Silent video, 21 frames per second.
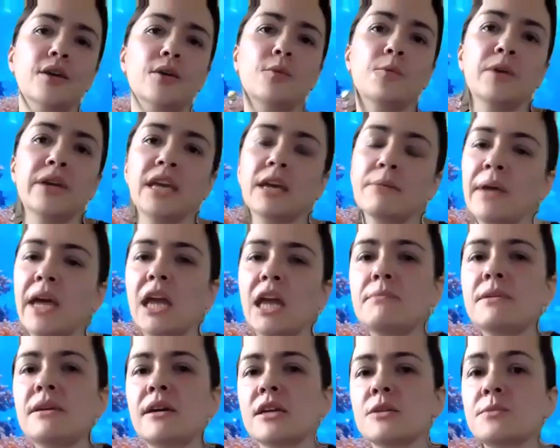We get
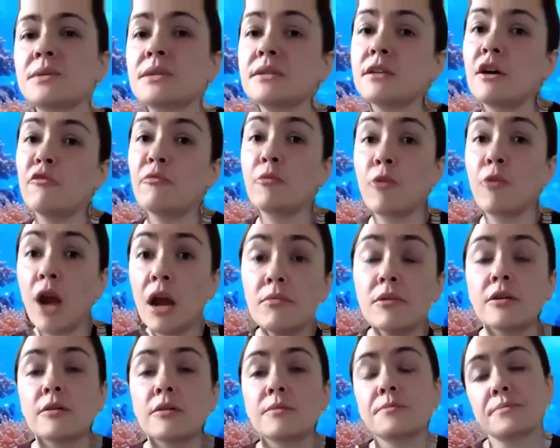paid because we solve
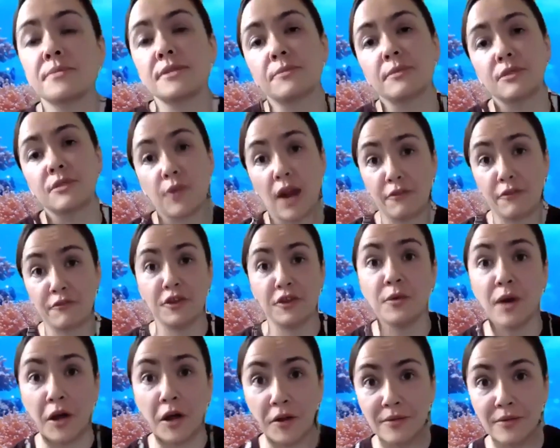problems with
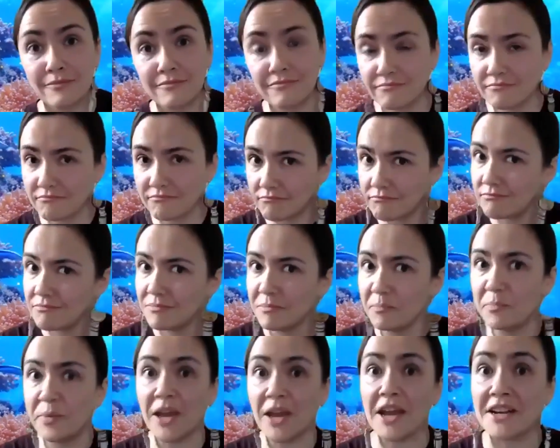GraphQL.
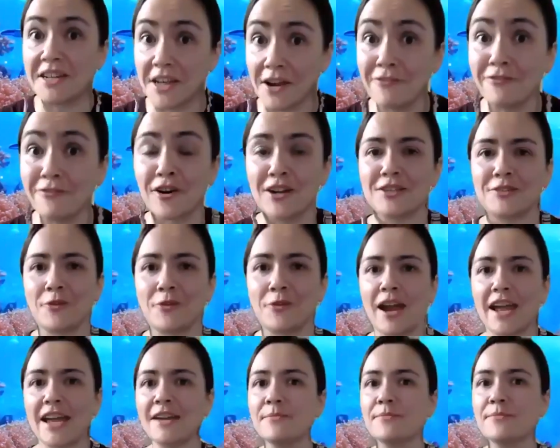Big difference,
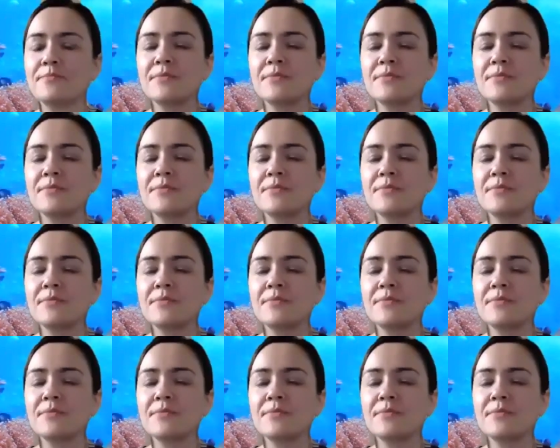right?